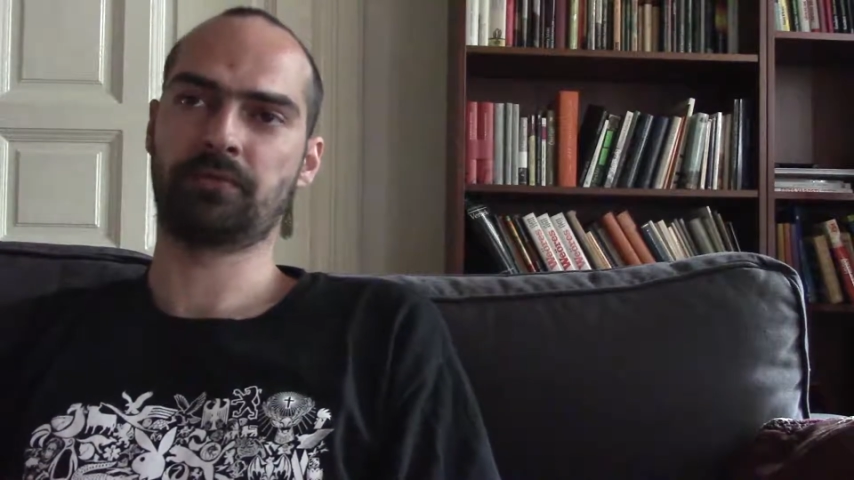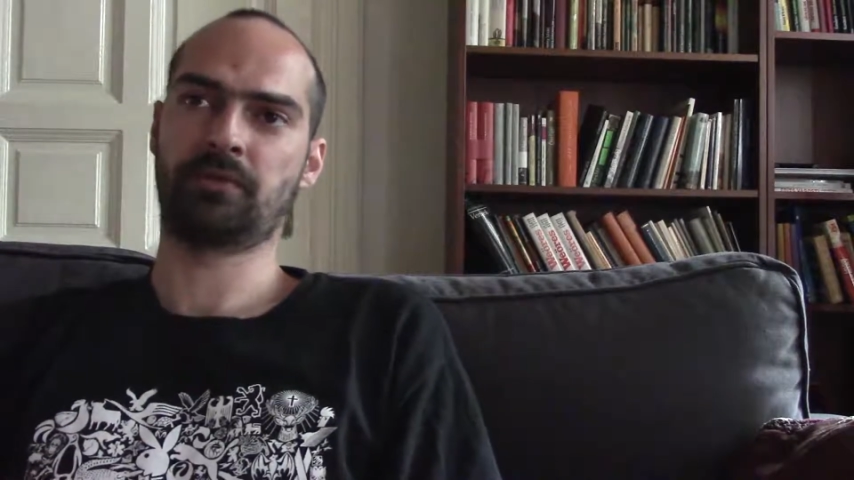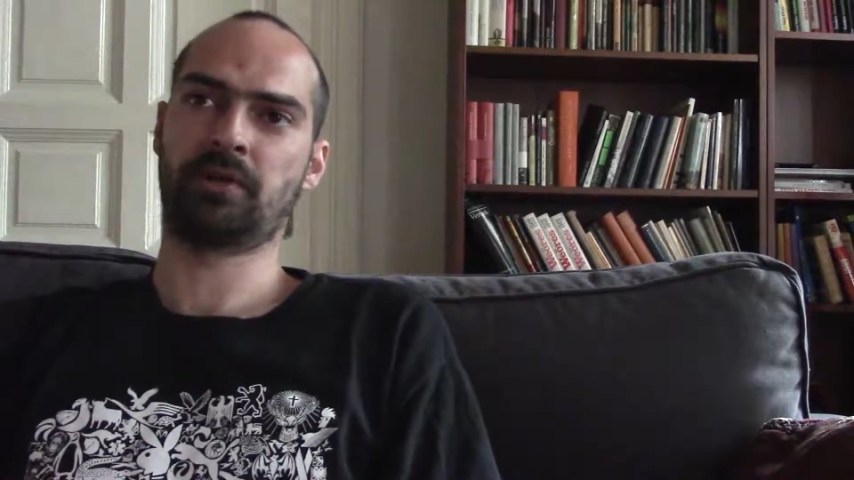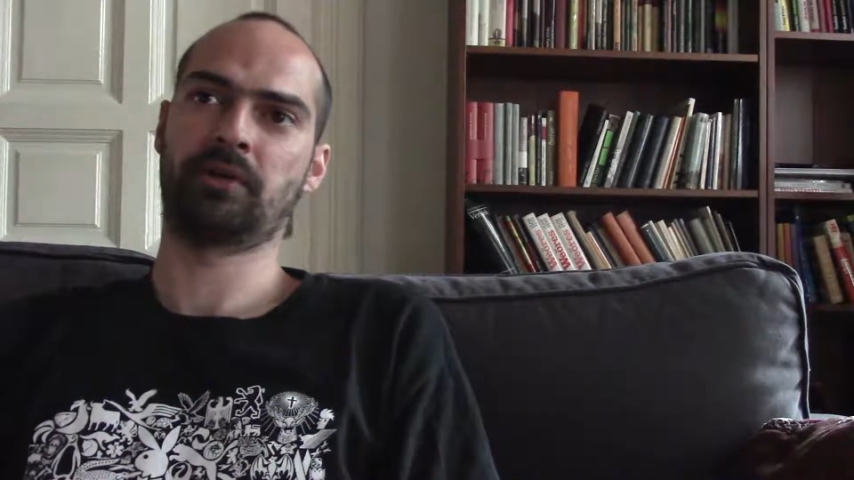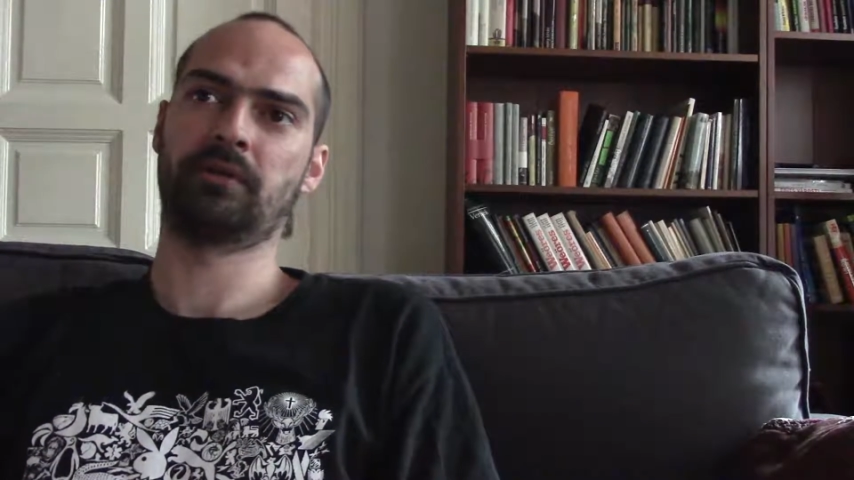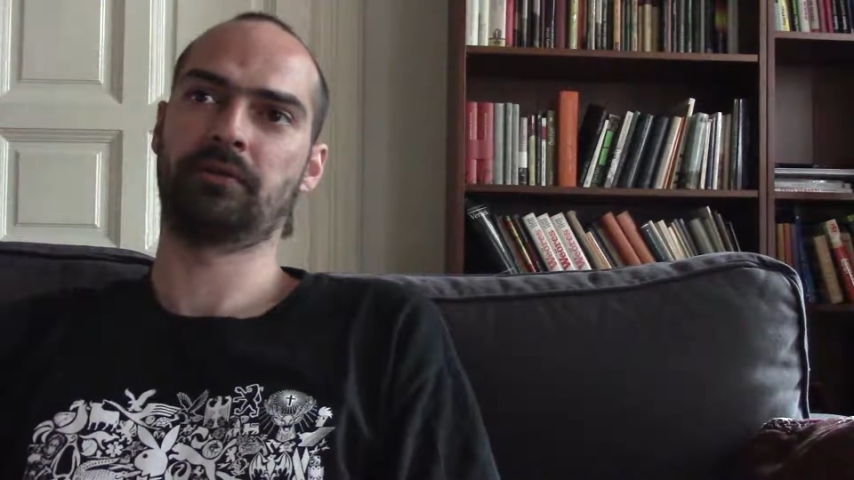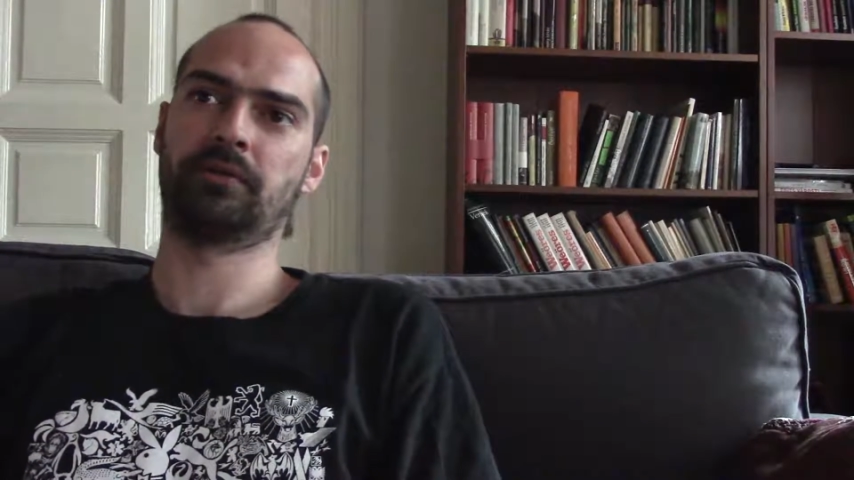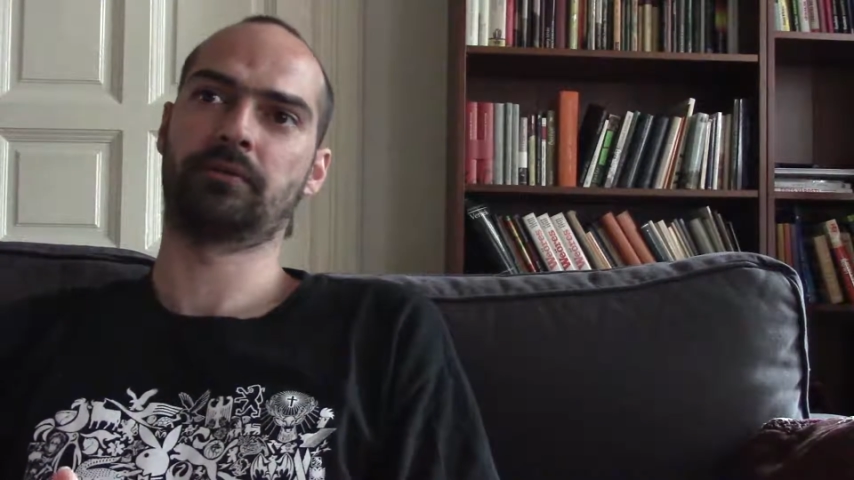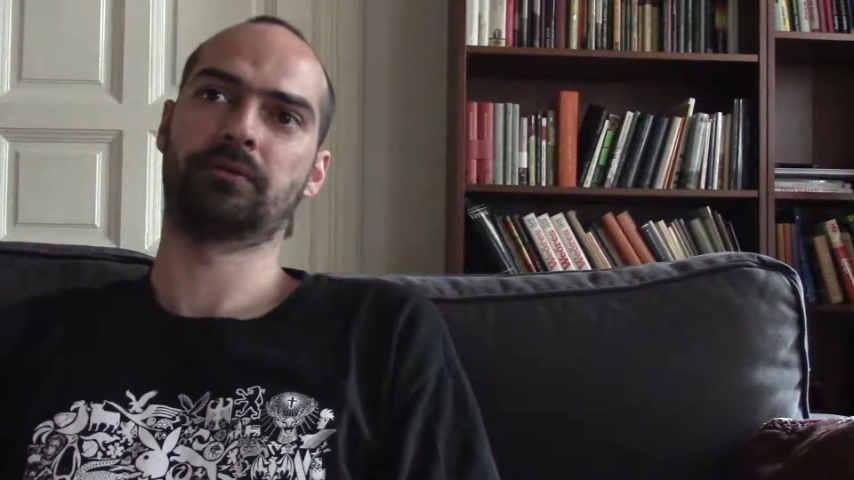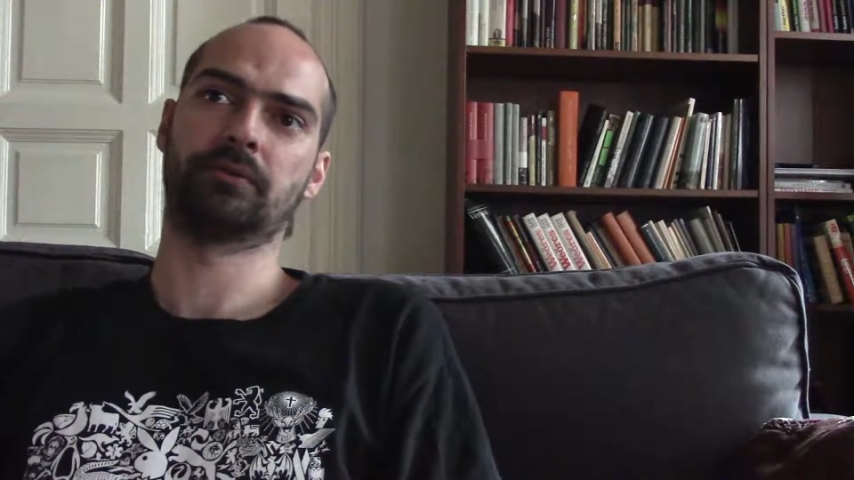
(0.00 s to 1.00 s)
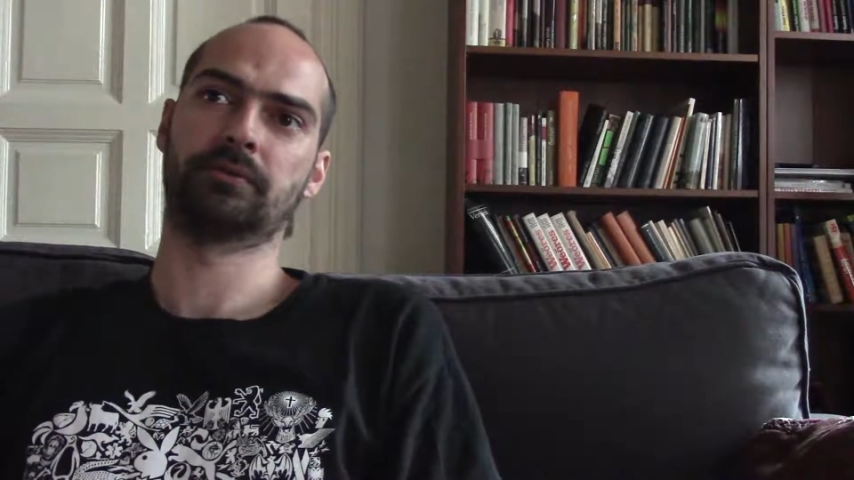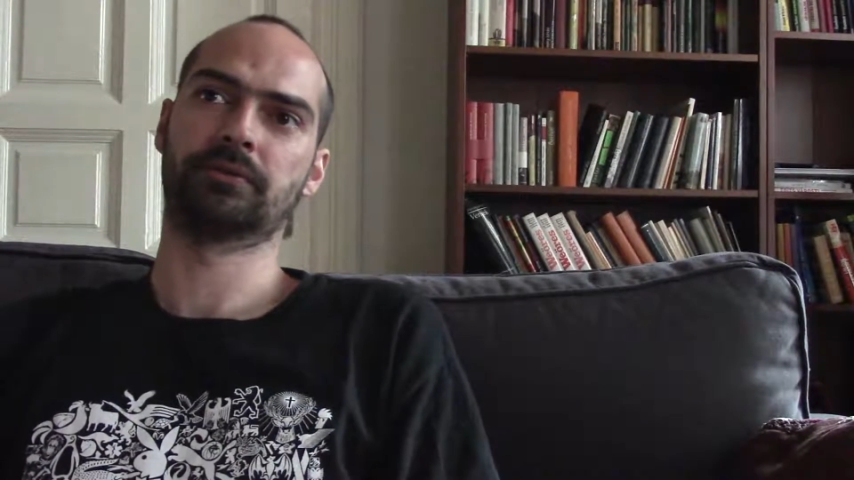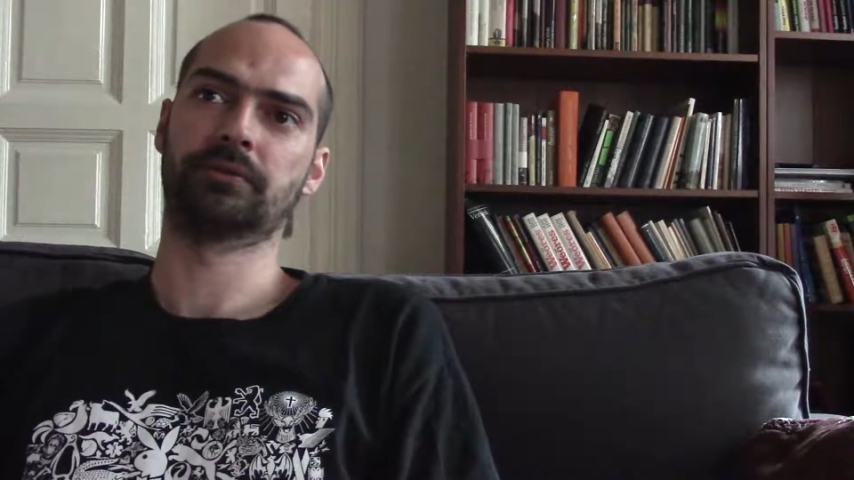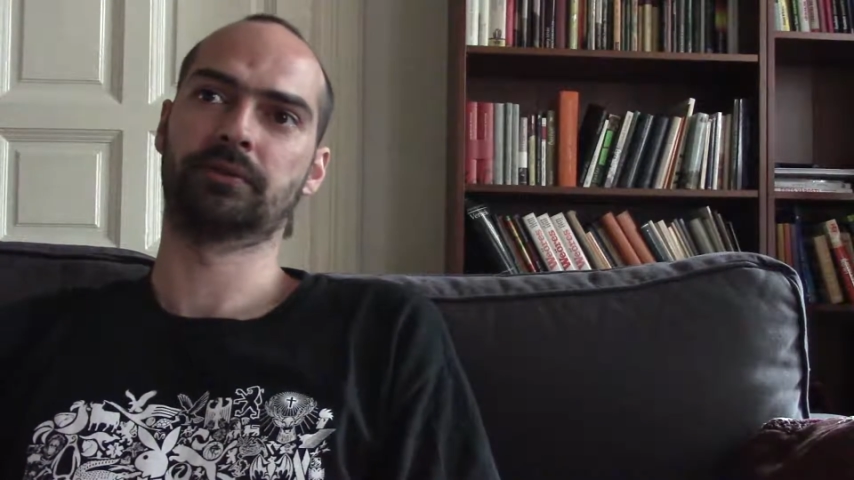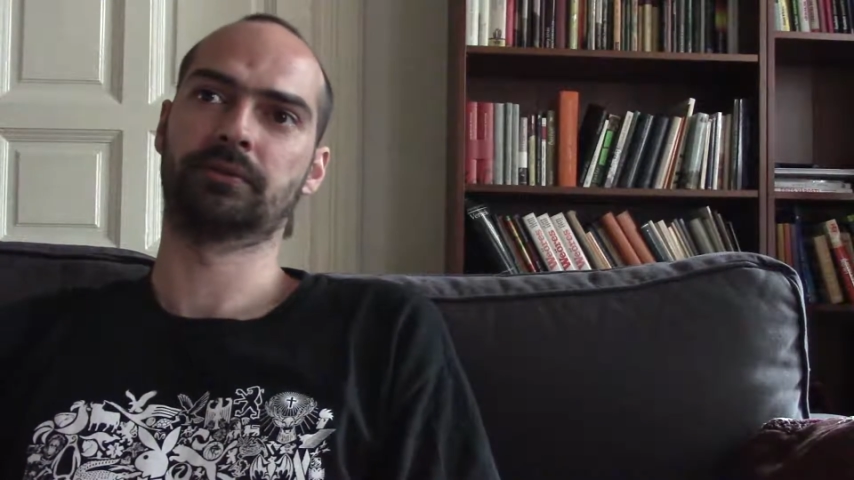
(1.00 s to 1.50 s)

trial and error, that